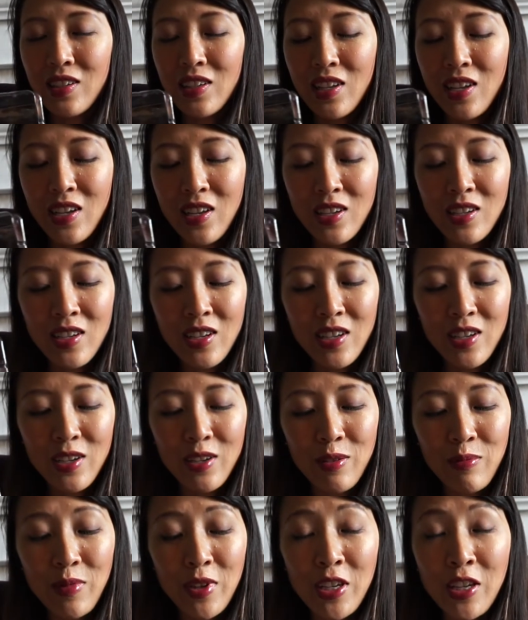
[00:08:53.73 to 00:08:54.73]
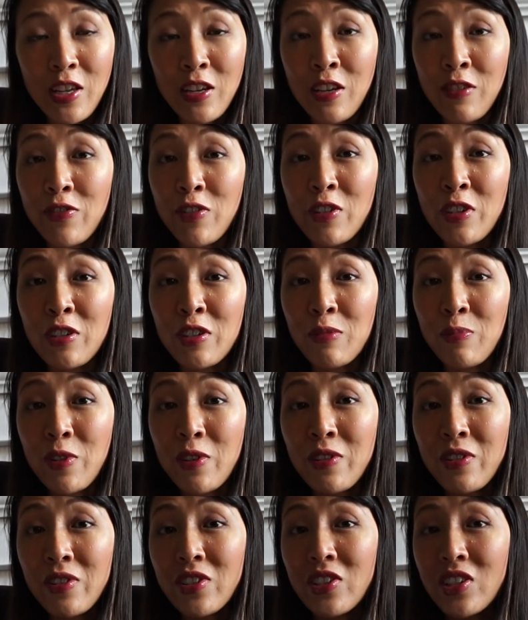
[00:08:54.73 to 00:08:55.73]
And I mean, and if you can
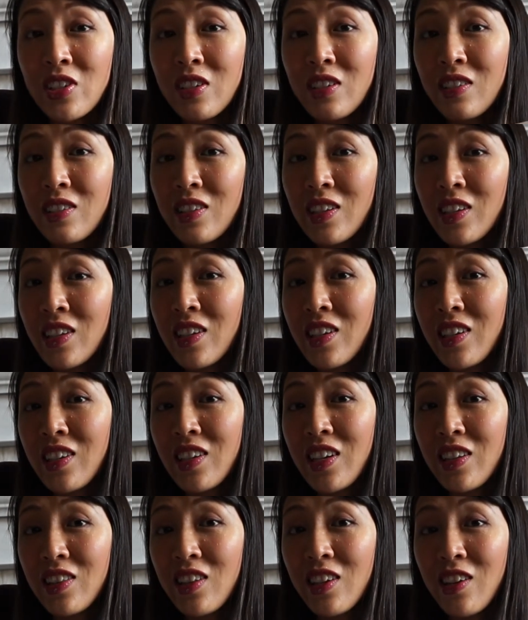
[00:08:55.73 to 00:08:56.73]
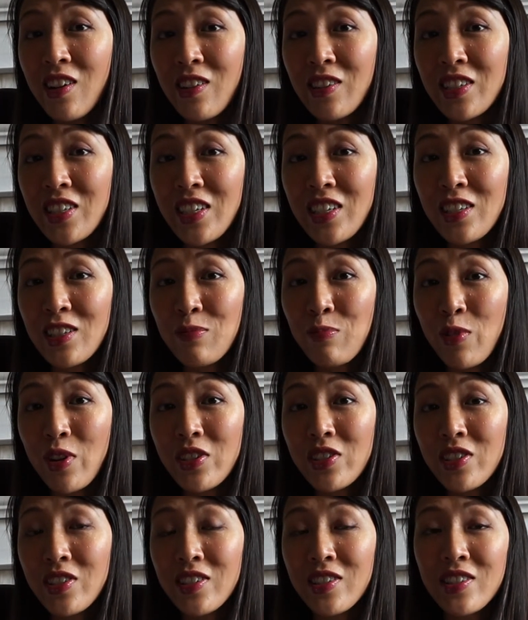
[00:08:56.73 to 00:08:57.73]
splurge, then get the Artis
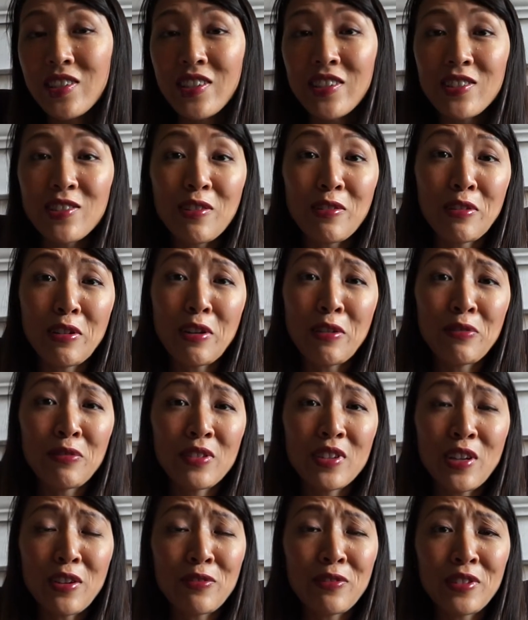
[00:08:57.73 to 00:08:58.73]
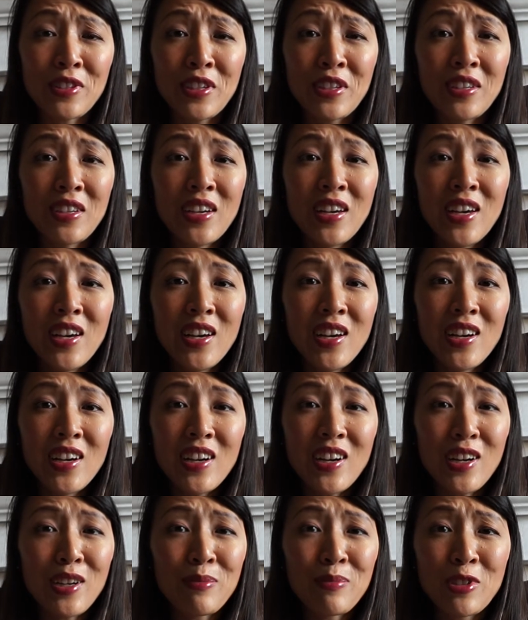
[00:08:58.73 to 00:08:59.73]
brushes because they're definitely
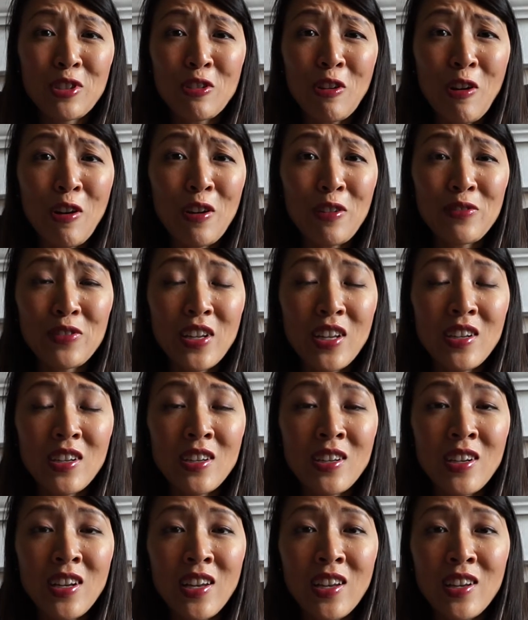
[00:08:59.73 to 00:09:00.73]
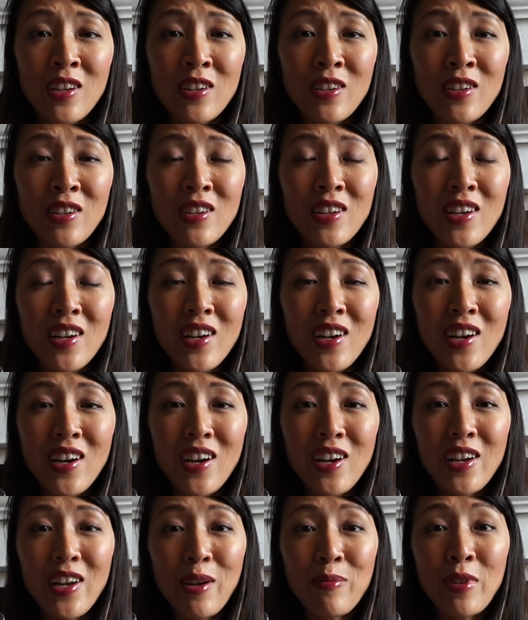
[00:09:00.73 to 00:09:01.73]
soft. And
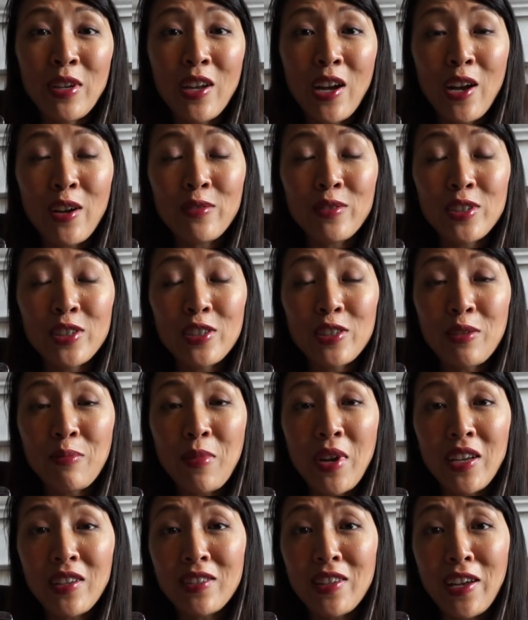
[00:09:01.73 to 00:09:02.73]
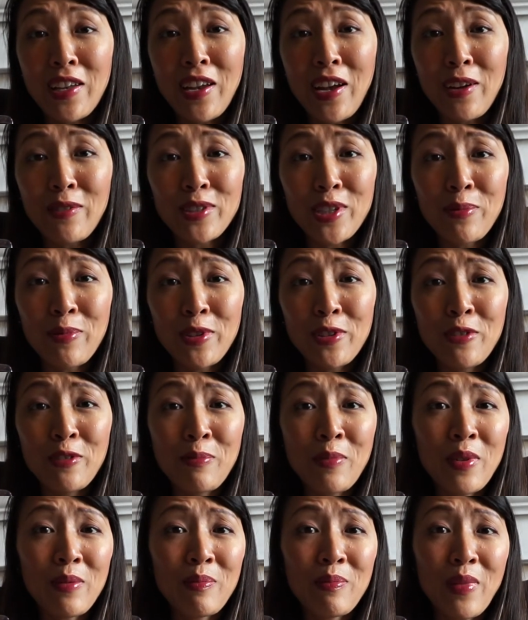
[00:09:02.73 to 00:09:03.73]
I mean, I was just amazed that I was able to
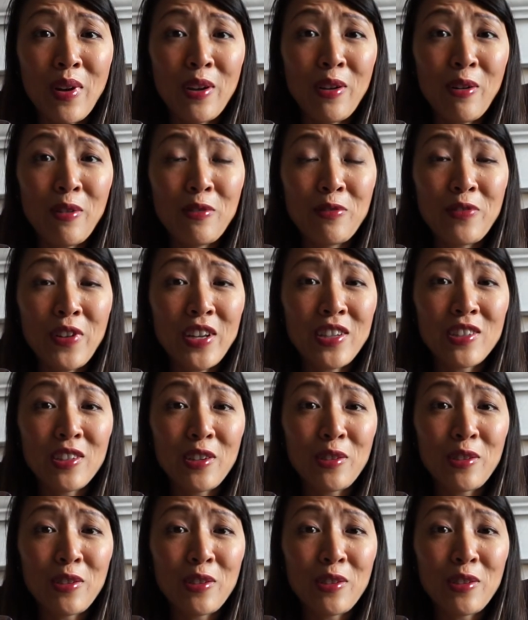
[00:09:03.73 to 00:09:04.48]
do my whole face